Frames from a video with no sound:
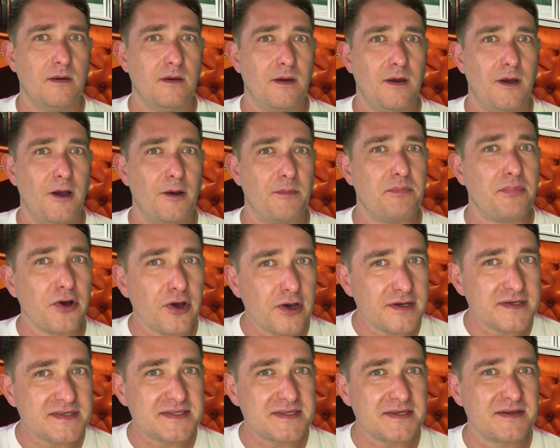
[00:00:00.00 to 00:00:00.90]
A
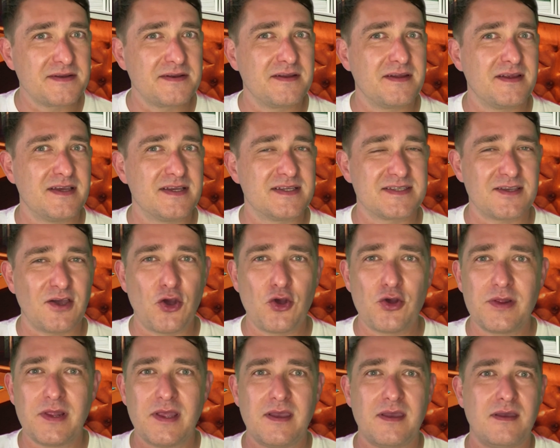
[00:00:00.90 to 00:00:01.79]
person is
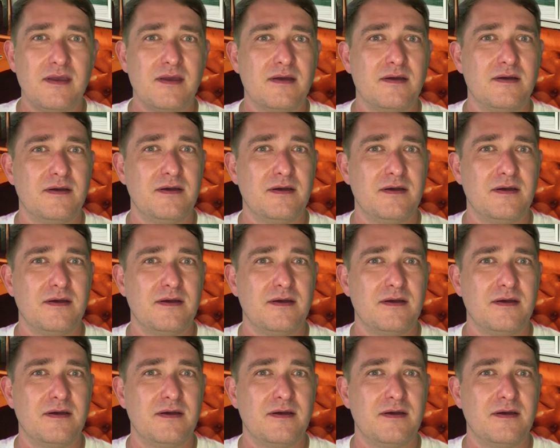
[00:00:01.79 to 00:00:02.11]
only